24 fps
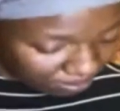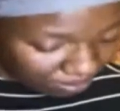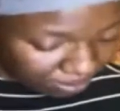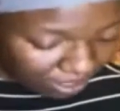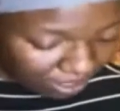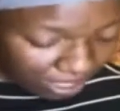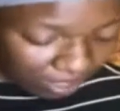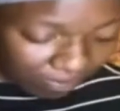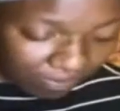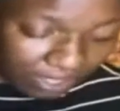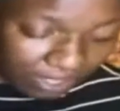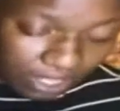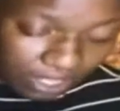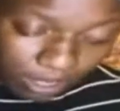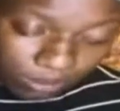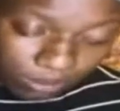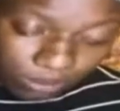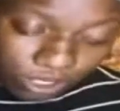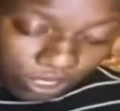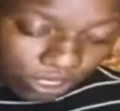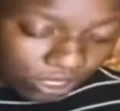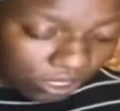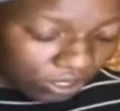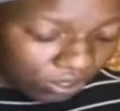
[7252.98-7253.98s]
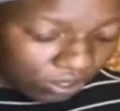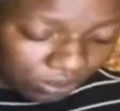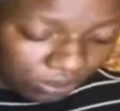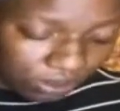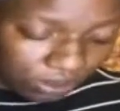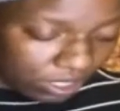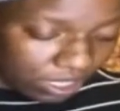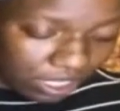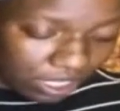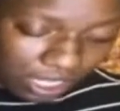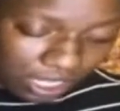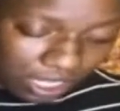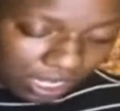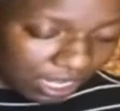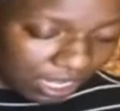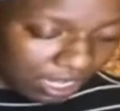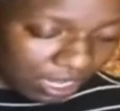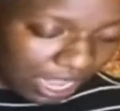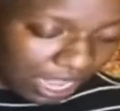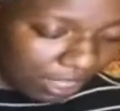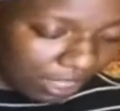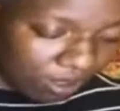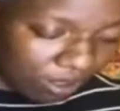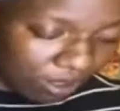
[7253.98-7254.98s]
If he come to you, it
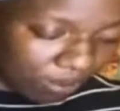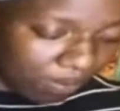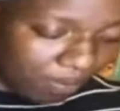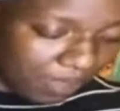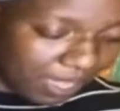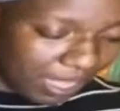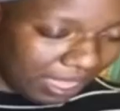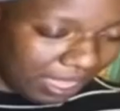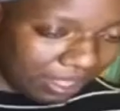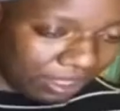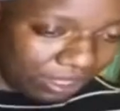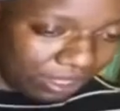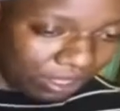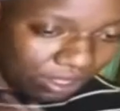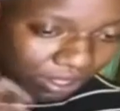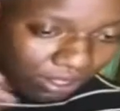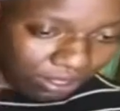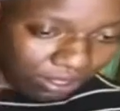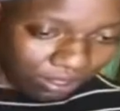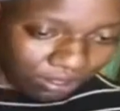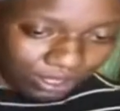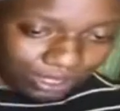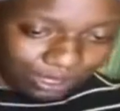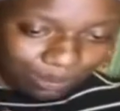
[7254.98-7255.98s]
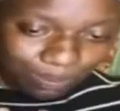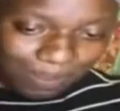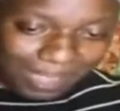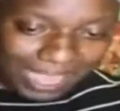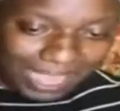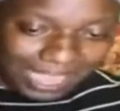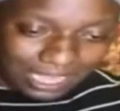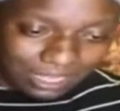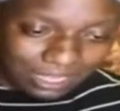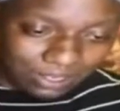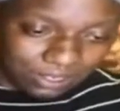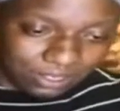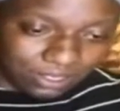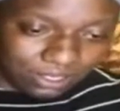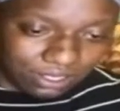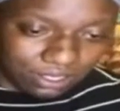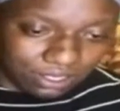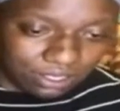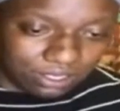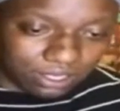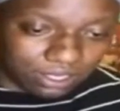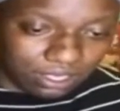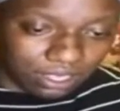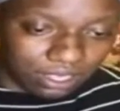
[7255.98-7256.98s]
ain't gonna be in the
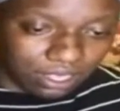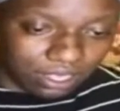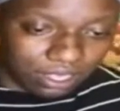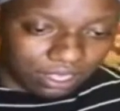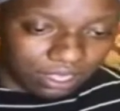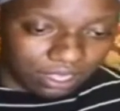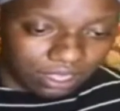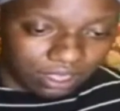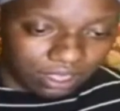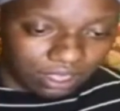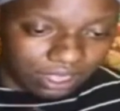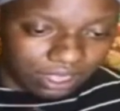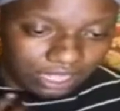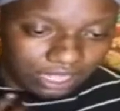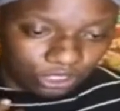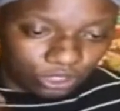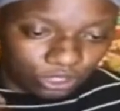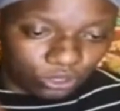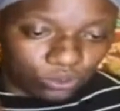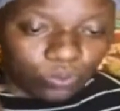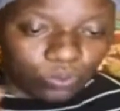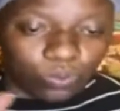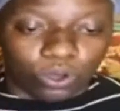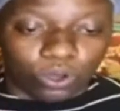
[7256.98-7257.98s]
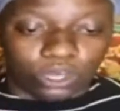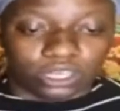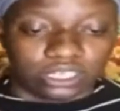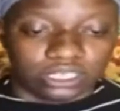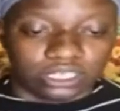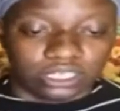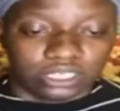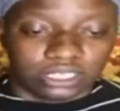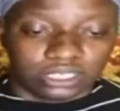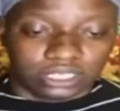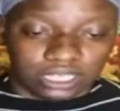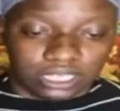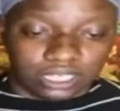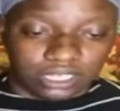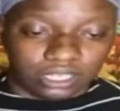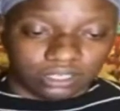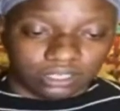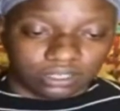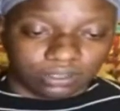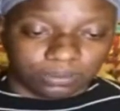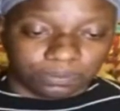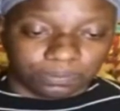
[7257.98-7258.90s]
space that you want to see.